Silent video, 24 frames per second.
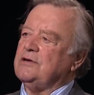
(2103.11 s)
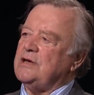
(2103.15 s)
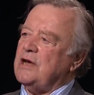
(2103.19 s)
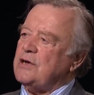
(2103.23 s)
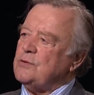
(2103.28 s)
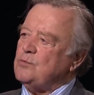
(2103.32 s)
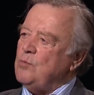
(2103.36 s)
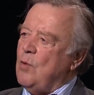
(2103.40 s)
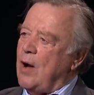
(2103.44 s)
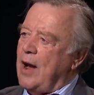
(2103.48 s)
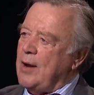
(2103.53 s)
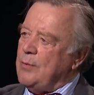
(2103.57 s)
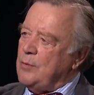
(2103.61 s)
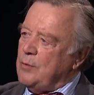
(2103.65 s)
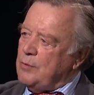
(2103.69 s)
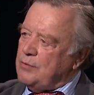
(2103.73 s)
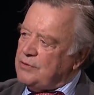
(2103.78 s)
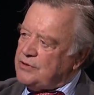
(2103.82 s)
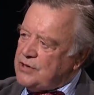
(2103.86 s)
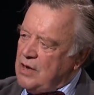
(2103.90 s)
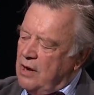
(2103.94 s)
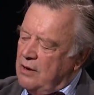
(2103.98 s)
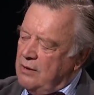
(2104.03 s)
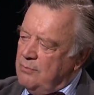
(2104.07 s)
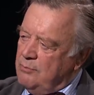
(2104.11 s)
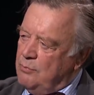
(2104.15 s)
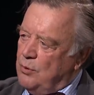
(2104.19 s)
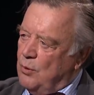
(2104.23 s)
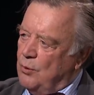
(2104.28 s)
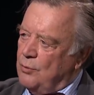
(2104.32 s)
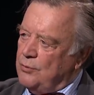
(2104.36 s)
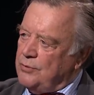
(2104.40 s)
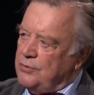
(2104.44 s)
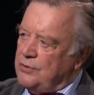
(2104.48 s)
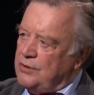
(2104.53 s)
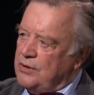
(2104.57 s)
That's why we were so
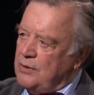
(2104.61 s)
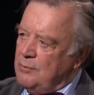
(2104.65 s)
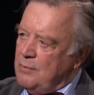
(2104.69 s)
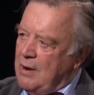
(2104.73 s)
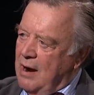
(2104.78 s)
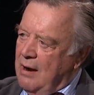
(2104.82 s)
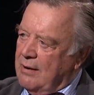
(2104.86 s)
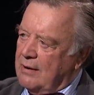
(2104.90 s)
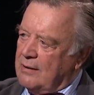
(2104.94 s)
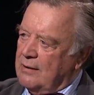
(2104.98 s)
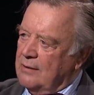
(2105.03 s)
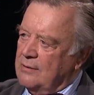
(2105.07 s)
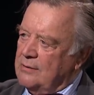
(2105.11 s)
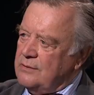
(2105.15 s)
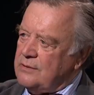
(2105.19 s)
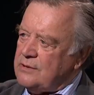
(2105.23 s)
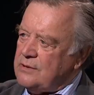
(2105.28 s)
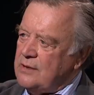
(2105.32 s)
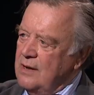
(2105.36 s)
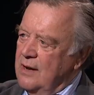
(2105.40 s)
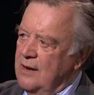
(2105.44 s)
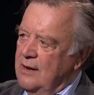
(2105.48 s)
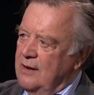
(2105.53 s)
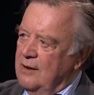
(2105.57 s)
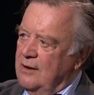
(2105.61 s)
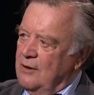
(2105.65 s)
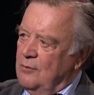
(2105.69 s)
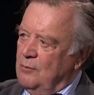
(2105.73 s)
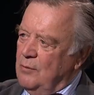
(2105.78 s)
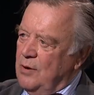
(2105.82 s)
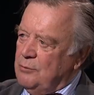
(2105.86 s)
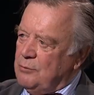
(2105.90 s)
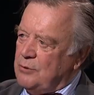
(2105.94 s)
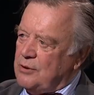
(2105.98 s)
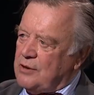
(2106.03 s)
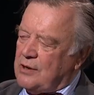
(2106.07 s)
important to the Americans.
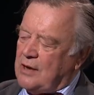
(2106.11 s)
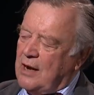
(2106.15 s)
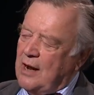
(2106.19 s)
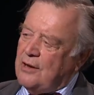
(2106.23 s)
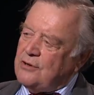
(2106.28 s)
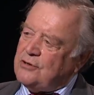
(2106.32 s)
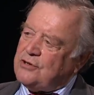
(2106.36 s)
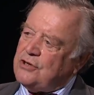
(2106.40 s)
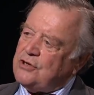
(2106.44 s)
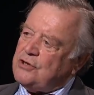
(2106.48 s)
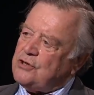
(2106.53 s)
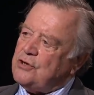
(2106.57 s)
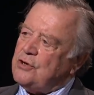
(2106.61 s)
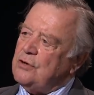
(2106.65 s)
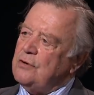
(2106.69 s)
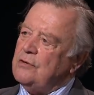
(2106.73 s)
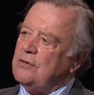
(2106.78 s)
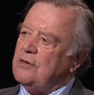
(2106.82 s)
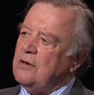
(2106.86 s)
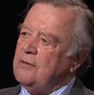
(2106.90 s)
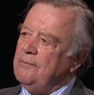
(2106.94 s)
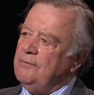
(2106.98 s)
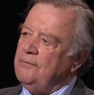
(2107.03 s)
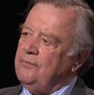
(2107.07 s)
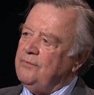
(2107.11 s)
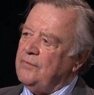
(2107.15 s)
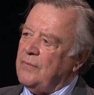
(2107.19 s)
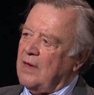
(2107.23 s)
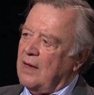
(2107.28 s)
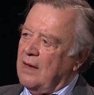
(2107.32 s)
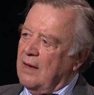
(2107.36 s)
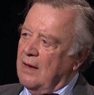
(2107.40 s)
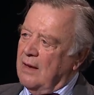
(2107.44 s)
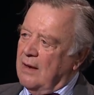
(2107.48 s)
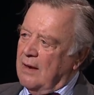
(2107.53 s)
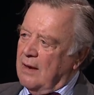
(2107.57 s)
We were the closest to them
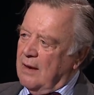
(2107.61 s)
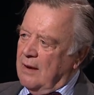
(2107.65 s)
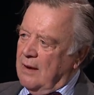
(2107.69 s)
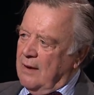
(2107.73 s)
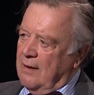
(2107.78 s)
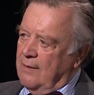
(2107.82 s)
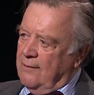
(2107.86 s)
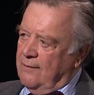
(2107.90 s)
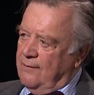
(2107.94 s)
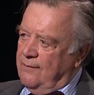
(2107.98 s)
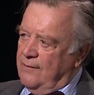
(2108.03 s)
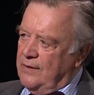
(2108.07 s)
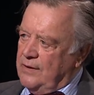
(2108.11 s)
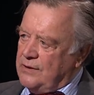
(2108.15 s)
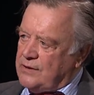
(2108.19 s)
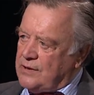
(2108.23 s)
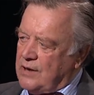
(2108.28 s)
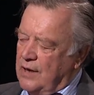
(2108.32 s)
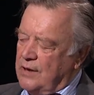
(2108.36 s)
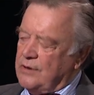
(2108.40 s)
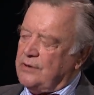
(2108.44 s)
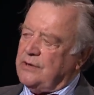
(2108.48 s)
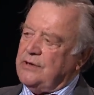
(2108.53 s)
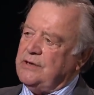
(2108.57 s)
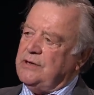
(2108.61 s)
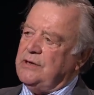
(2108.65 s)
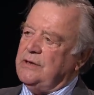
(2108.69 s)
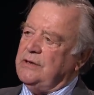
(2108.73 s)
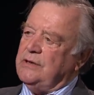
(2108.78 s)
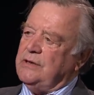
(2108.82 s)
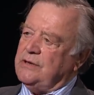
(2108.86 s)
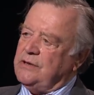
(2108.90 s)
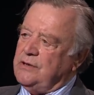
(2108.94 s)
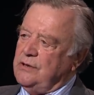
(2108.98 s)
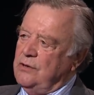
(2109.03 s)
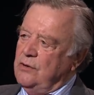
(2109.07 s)
of these countries in
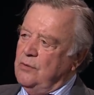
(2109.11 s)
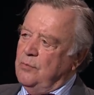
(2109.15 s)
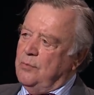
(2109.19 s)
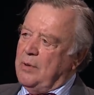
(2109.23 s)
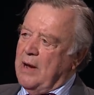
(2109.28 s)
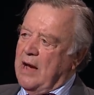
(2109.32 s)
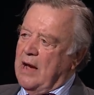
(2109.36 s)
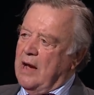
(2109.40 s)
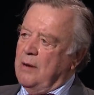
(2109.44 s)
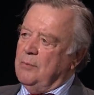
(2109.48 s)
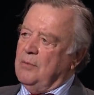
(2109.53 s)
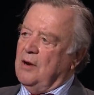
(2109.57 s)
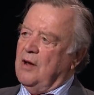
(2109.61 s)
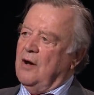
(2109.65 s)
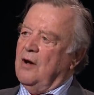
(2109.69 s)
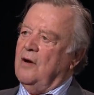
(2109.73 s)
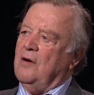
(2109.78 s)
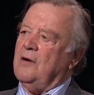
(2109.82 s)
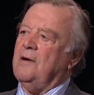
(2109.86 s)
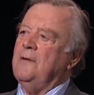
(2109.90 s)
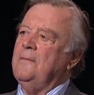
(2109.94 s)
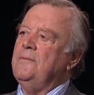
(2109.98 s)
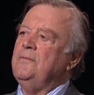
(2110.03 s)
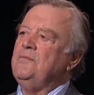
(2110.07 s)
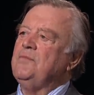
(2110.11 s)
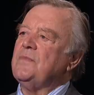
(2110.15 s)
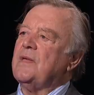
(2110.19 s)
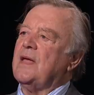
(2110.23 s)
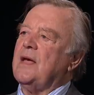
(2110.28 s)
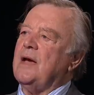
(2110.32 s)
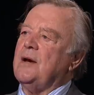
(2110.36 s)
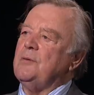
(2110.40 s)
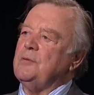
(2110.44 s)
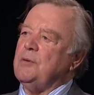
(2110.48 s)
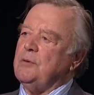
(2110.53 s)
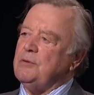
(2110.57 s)
this new power block,
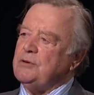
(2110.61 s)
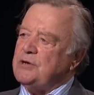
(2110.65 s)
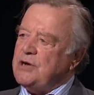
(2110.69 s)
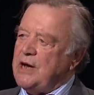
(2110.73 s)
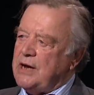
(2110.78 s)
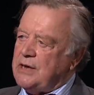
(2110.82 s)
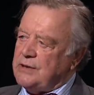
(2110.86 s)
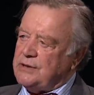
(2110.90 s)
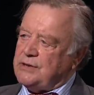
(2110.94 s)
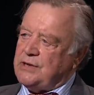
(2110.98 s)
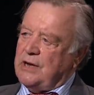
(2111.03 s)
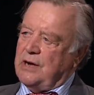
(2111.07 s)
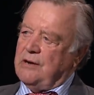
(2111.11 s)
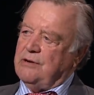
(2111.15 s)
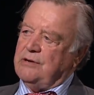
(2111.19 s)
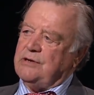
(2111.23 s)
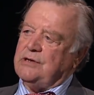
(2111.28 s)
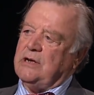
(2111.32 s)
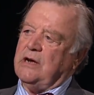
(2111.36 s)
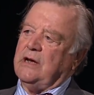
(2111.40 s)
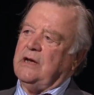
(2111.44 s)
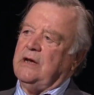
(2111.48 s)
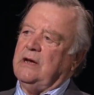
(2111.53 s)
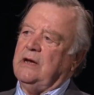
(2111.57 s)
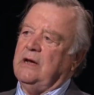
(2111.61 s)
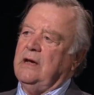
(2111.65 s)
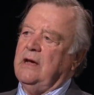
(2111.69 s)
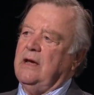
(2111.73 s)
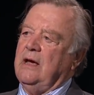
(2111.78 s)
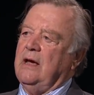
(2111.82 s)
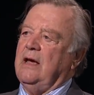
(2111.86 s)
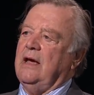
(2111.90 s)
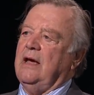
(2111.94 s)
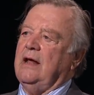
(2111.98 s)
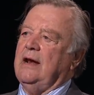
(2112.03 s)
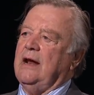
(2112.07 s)
and we were taken seriously
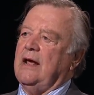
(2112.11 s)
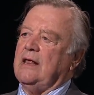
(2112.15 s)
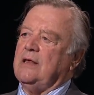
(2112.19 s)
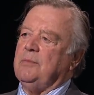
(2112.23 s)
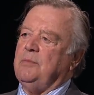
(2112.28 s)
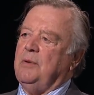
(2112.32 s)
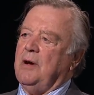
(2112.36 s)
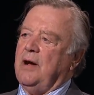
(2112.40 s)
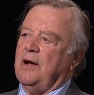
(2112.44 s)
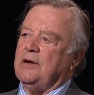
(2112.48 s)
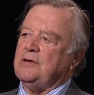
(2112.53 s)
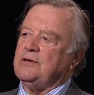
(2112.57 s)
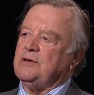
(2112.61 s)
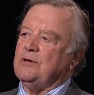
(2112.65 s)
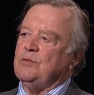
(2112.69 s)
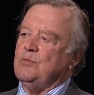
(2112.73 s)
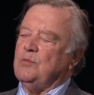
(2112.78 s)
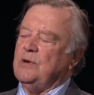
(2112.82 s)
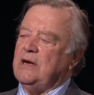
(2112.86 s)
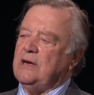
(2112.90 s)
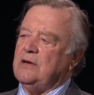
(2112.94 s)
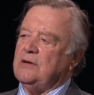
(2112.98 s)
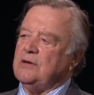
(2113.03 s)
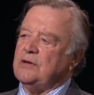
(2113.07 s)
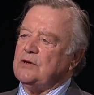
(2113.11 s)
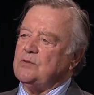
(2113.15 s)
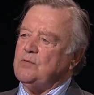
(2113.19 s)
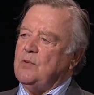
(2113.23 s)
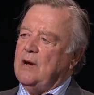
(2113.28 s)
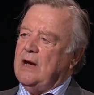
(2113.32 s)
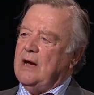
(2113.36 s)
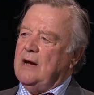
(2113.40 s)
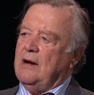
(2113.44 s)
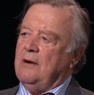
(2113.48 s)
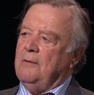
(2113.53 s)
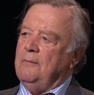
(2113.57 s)
in other parts of the world as
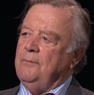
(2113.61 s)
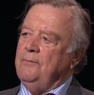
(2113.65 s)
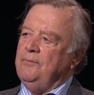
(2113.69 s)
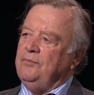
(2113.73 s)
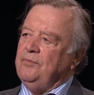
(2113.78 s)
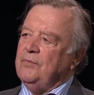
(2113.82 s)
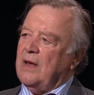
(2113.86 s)
well.